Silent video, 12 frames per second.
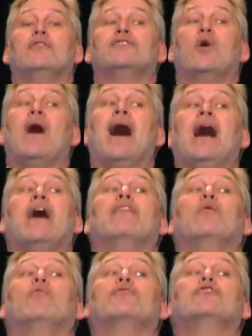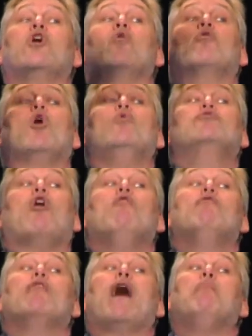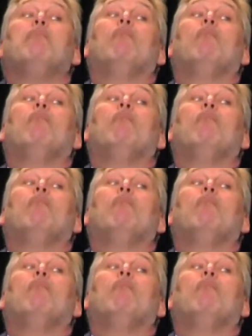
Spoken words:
so high the snow goes over them.